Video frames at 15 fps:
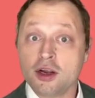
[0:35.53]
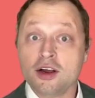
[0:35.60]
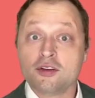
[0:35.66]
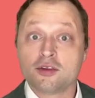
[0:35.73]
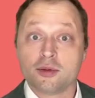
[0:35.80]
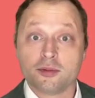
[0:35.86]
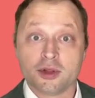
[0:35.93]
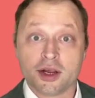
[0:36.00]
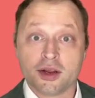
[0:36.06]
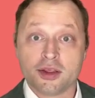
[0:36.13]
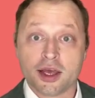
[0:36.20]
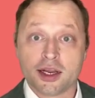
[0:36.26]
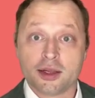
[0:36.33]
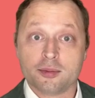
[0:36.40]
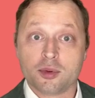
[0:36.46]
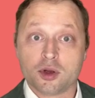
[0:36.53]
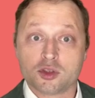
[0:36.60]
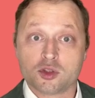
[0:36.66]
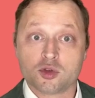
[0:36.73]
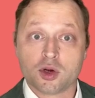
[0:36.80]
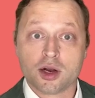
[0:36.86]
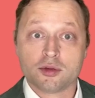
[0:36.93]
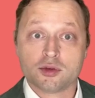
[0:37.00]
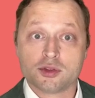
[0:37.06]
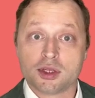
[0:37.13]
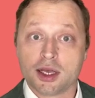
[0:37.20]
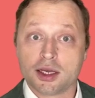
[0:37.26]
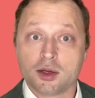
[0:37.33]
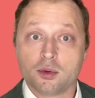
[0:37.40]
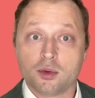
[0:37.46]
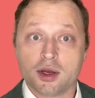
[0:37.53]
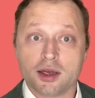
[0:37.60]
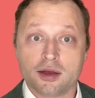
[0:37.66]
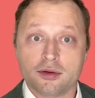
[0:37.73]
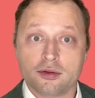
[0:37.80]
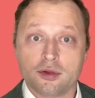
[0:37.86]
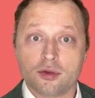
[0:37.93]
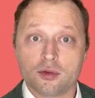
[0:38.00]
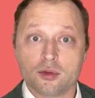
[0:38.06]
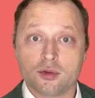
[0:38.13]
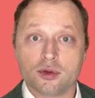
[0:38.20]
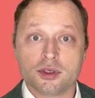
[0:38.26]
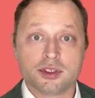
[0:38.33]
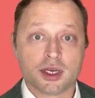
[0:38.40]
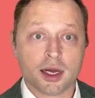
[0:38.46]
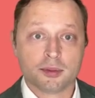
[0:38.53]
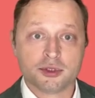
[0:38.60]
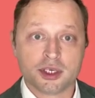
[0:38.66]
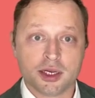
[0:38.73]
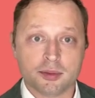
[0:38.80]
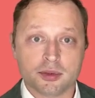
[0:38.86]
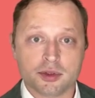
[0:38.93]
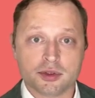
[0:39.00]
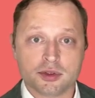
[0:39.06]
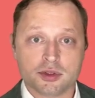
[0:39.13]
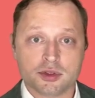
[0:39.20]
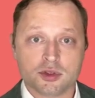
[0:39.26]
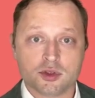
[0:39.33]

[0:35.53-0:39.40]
From there, that impulse travels like a wave through the top chambers,